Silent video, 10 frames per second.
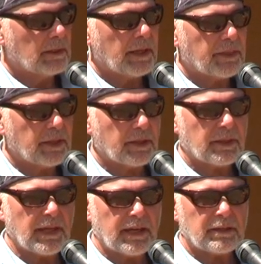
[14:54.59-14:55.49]
I
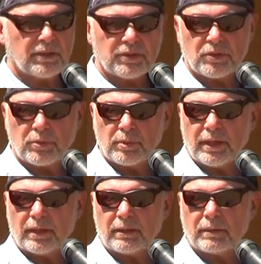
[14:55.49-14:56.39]
think that is the
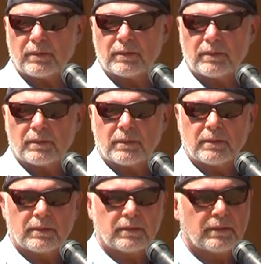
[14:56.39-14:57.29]
way
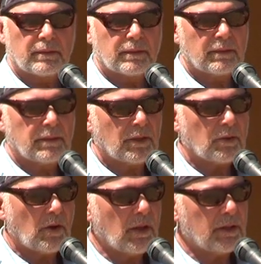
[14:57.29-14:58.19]
that
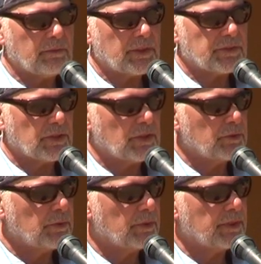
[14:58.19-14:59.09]
all of us can
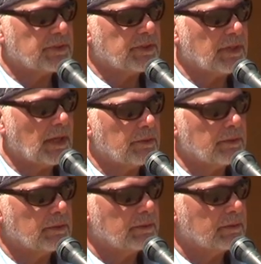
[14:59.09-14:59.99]
do this
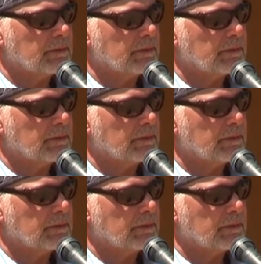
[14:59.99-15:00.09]
together.